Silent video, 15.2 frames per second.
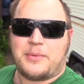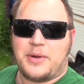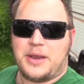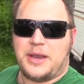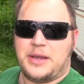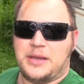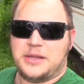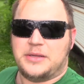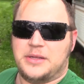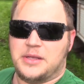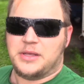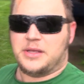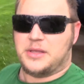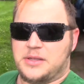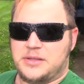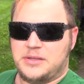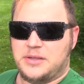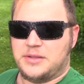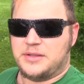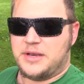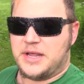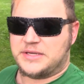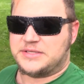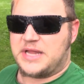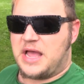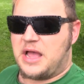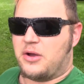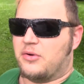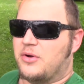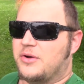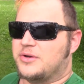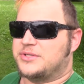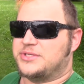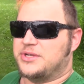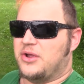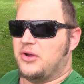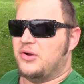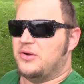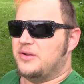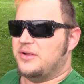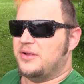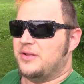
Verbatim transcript: raining uh, in the next hour or so.